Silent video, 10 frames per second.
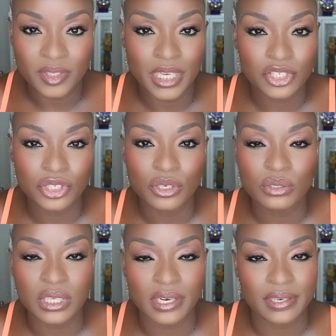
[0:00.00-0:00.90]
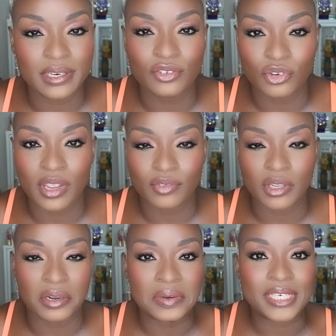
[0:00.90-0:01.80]
Get your nose on it if you have
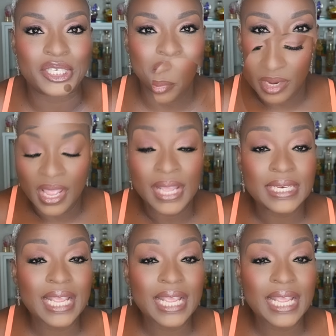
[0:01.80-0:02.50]
not already done so.